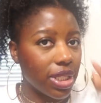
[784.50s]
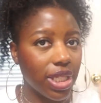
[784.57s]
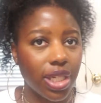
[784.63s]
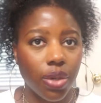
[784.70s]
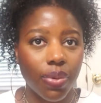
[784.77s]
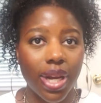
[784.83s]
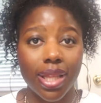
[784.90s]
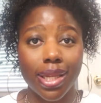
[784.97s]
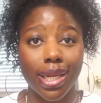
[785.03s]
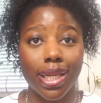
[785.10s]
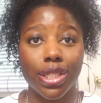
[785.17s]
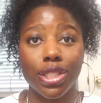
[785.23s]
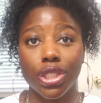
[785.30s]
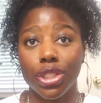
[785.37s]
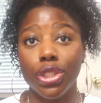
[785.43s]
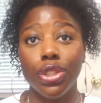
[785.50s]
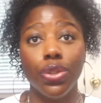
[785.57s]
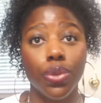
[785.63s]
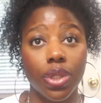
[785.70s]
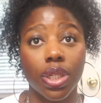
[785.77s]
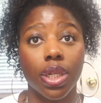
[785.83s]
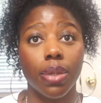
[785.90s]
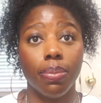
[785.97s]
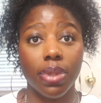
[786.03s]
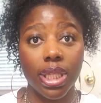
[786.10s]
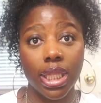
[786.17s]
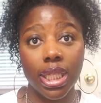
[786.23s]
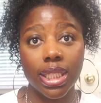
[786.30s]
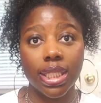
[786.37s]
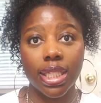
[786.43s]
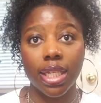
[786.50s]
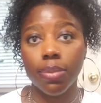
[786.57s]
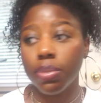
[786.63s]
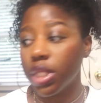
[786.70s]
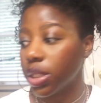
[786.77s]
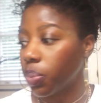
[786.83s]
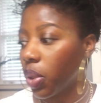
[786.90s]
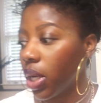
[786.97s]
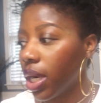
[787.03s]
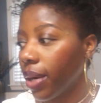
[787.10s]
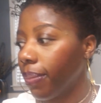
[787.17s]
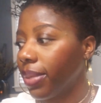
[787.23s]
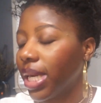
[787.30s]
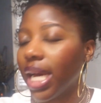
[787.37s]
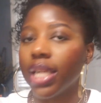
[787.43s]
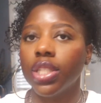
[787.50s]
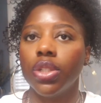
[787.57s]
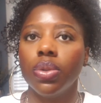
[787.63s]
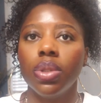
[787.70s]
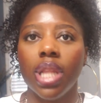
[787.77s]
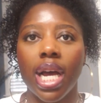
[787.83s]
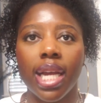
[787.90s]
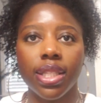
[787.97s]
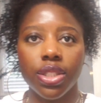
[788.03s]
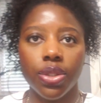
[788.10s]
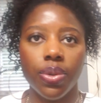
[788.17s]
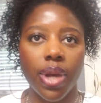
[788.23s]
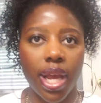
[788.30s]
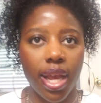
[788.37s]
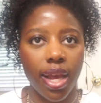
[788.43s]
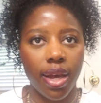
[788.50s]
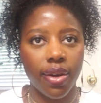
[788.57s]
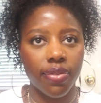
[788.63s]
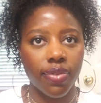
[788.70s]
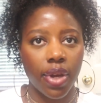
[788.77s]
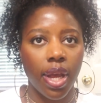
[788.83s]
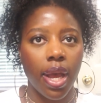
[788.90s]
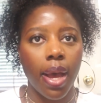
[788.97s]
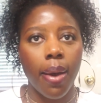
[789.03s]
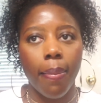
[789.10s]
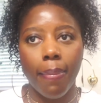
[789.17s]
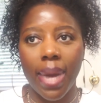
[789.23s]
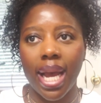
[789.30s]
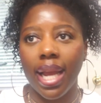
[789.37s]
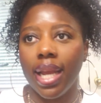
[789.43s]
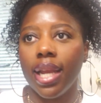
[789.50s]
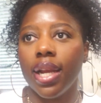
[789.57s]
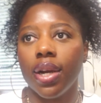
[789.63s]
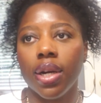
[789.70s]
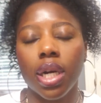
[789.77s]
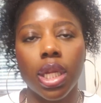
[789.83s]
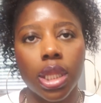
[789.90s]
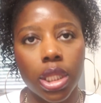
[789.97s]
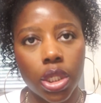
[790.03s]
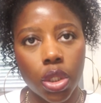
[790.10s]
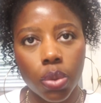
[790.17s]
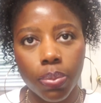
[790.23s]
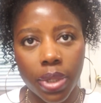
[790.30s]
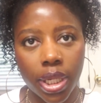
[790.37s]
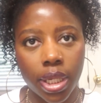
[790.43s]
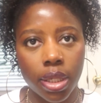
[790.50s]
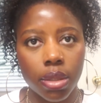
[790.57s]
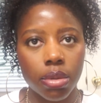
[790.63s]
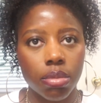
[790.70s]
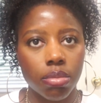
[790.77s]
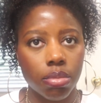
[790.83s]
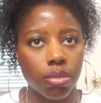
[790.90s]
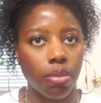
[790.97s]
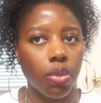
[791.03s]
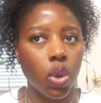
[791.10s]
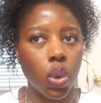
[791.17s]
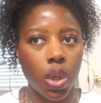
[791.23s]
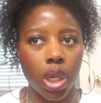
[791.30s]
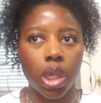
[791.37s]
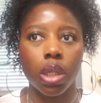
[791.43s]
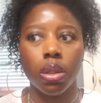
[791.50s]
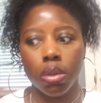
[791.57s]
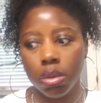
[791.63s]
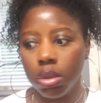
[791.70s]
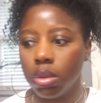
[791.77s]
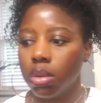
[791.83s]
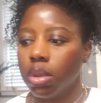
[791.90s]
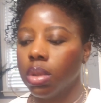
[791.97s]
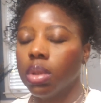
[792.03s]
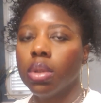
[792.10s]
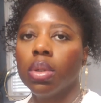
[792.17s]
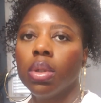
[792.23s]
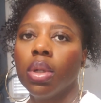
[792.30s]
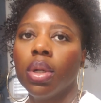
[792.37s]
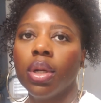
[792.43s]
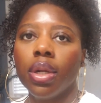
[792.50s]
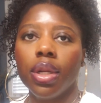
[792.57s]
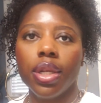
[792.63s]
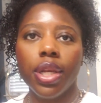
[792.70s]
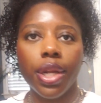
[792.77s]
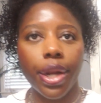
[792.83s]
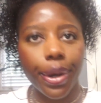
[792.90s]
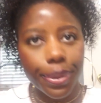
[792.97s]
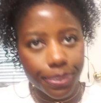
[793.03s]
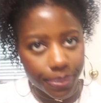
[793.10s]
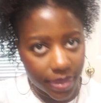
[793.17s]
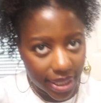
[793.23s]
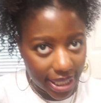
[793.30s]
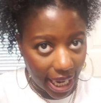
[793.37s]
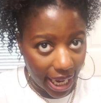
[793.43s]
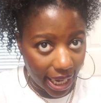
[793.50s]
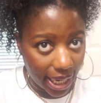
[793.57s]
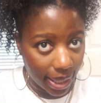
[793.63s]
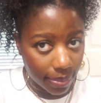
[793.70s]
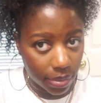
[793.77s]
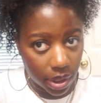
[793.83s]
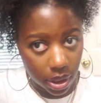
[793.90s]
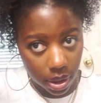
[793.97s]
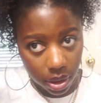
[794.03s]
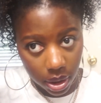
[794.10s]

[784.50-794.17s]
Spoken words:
sleek around the edges, you can completely skip this part. But I do like to have my hair a little bit more, you know, tamed